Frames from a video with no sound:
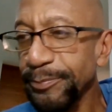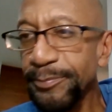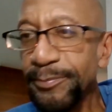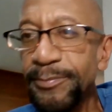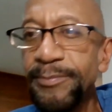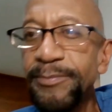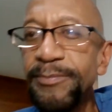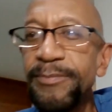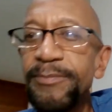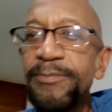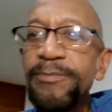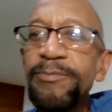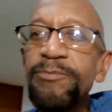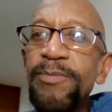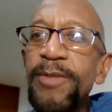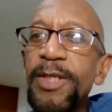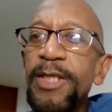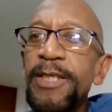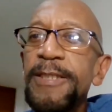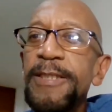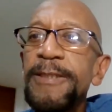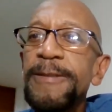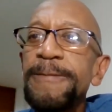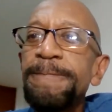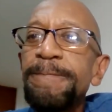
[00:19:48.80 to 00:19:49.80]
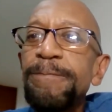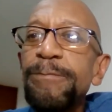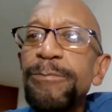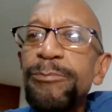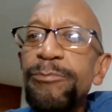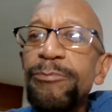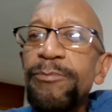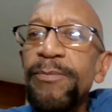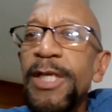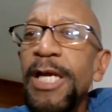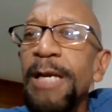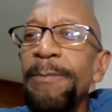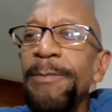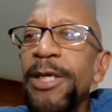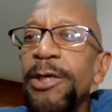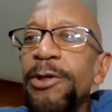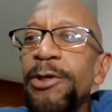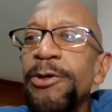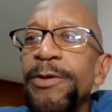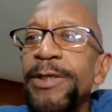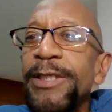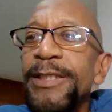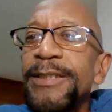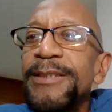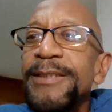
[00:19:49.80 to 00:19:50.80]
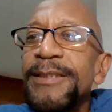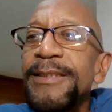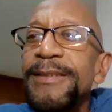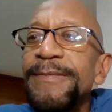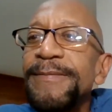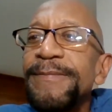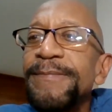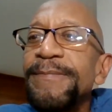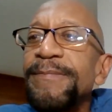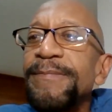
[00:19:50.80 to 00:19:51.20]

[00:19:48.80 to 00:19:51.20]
You got me curious.